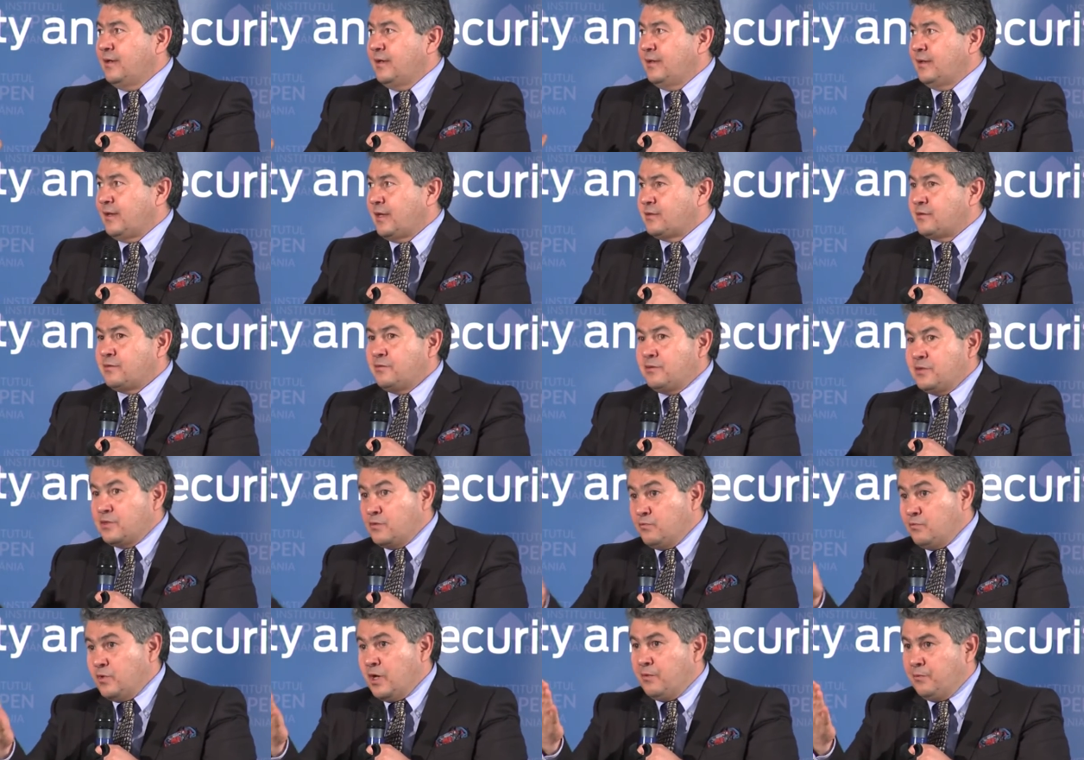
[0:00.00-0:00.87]
That's the
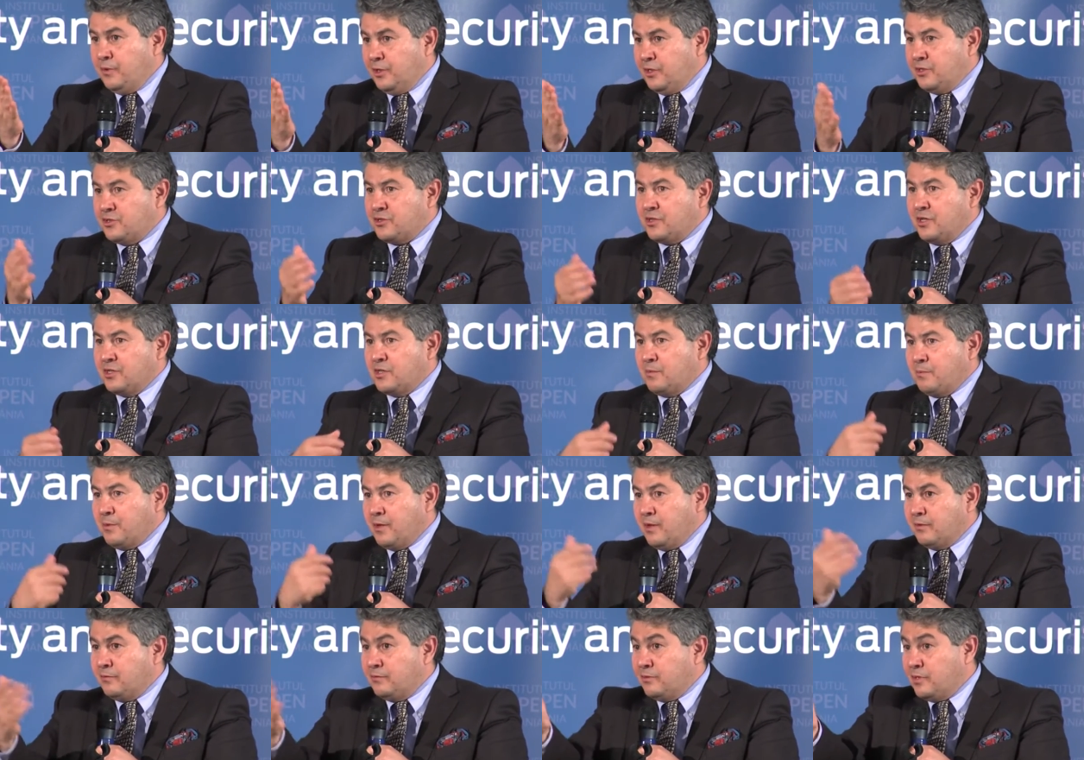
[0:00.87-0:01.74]
reason why we discuss
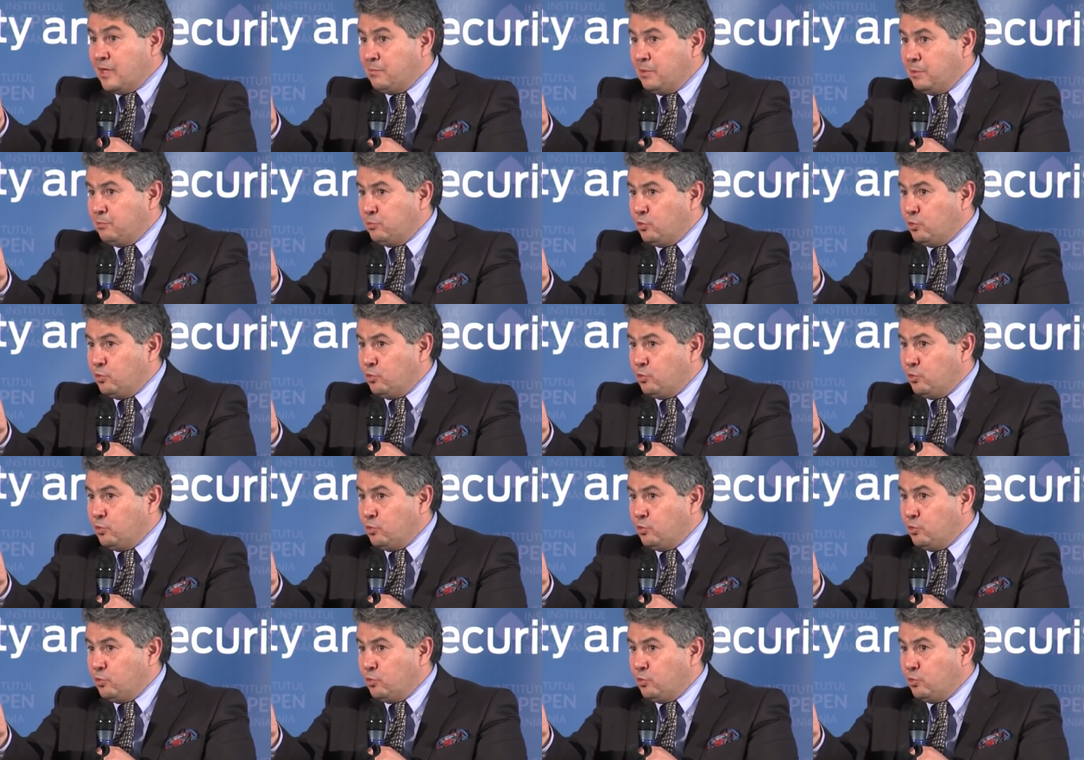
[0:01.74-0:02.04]
about the TAPI